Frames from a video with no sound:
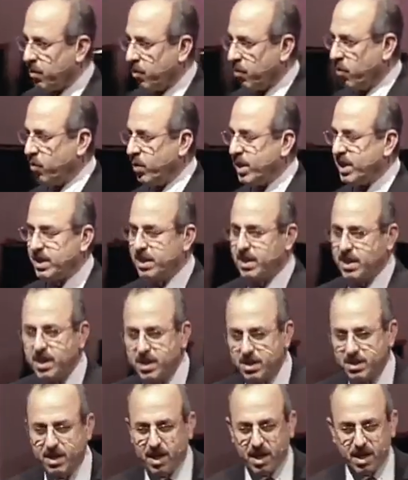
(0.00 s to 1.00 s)
We
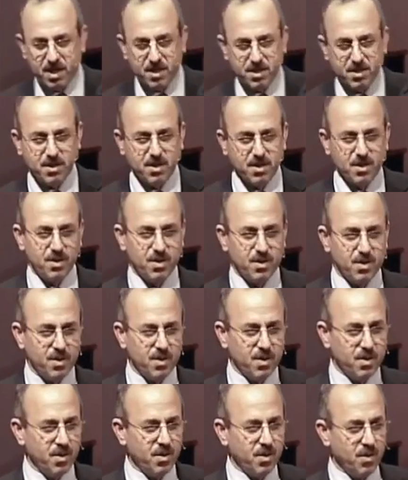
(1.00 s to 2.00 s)
did that
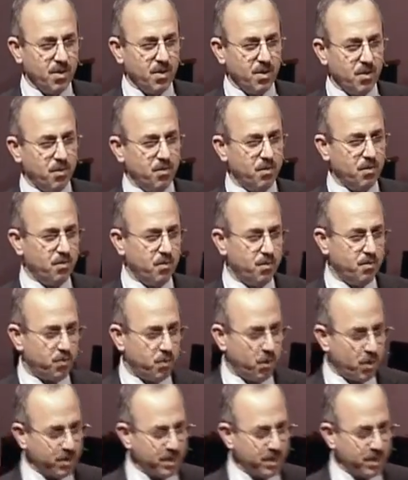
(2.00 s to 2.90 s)
for